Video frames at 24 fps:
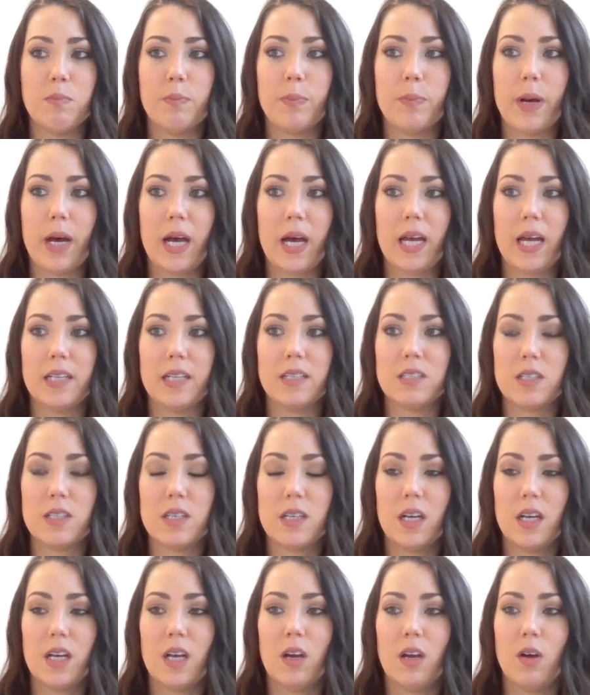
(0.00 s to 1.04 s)
But
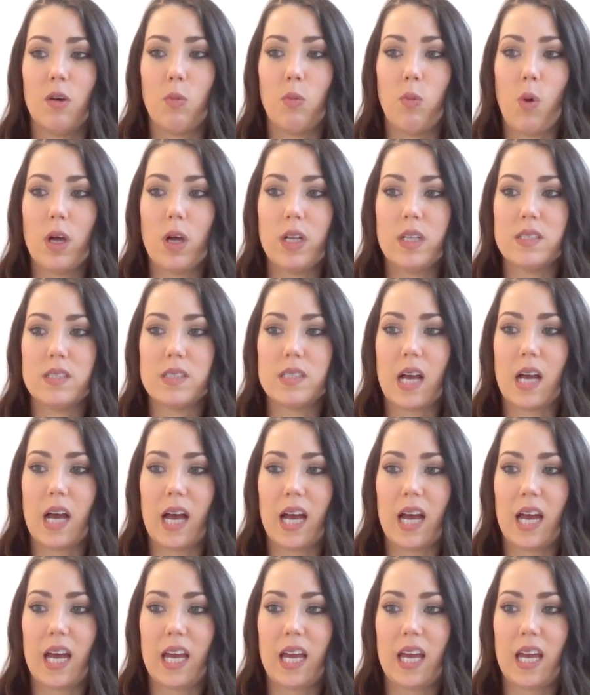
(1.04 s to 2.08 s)
once
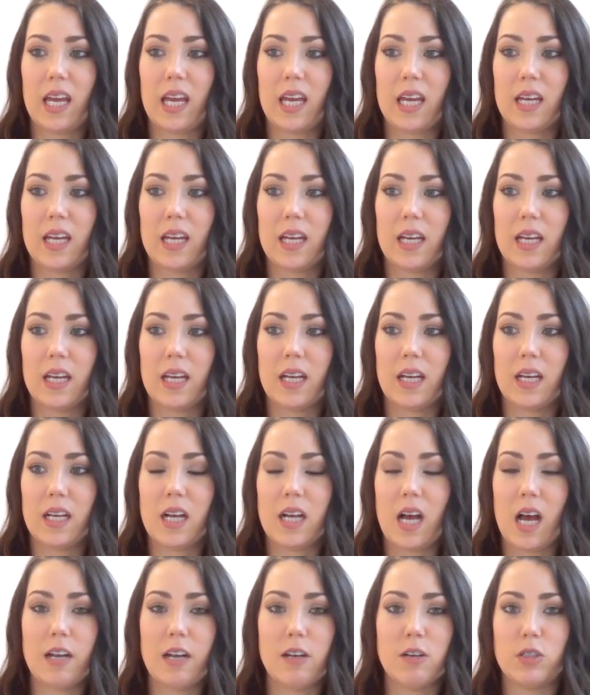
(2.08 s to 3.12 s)
I
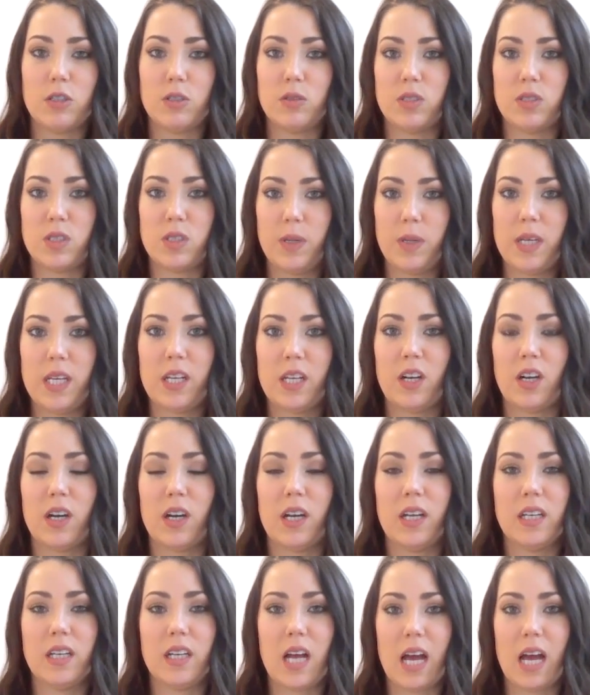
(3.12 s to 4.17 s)
got introduced to Peter
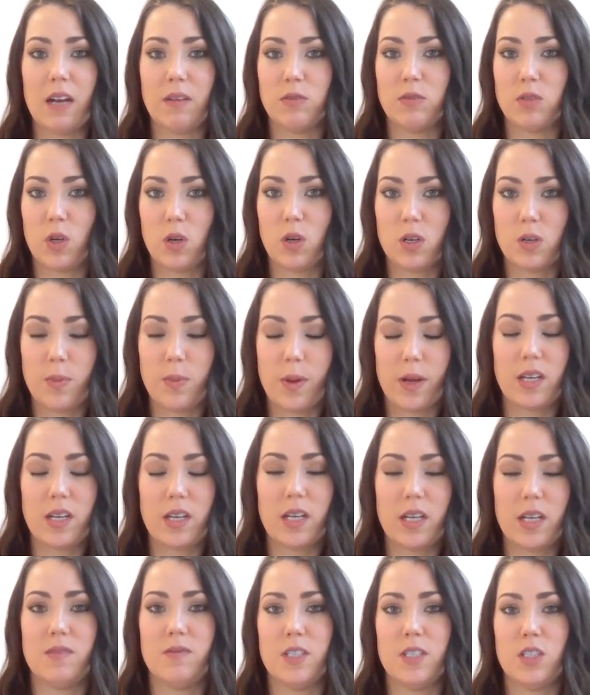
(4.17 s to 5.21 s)
and kind of learned about
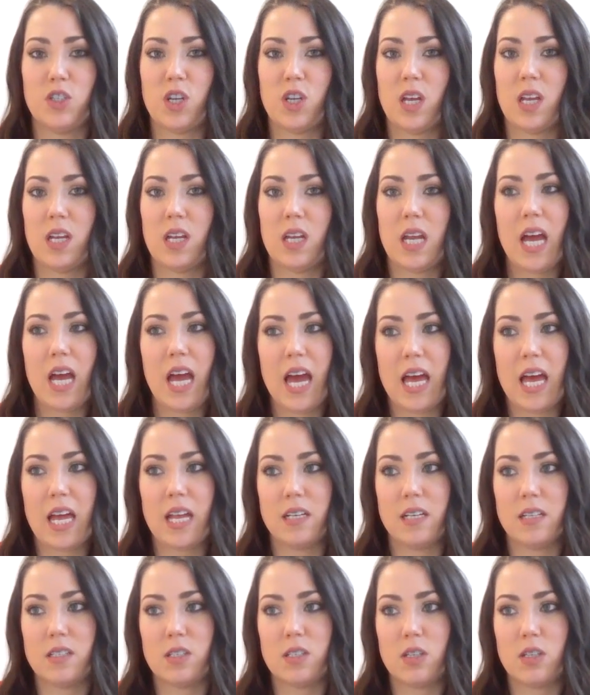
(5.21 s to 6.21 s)
his vision and,